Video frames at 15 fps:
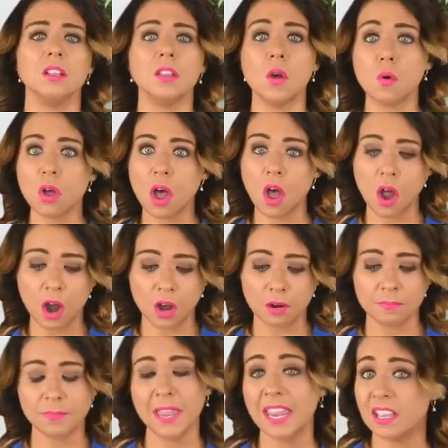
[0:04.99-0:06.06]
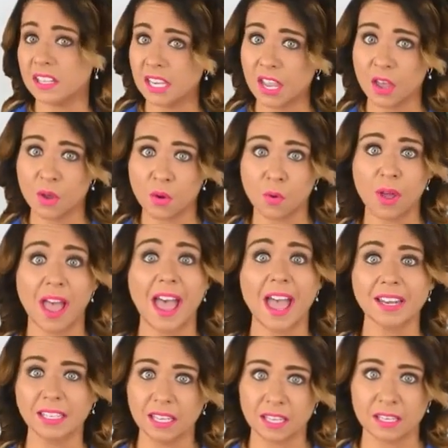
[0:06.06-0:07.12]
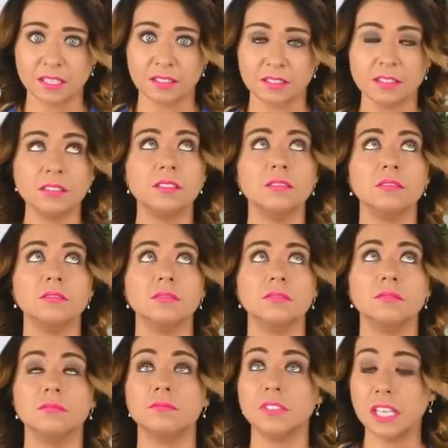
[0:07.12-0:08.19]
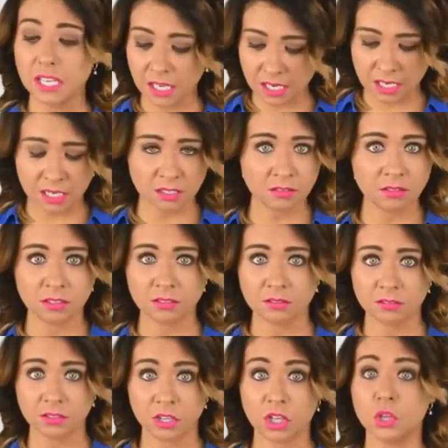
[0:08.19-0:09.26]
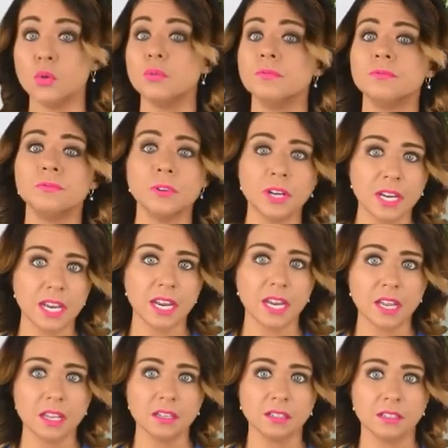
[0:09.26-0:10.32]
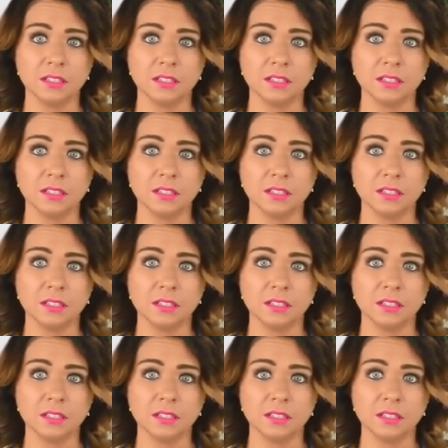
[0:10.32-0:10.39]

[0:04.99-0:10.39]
Low carb, paleo, Atkins, vegan, gluten-free,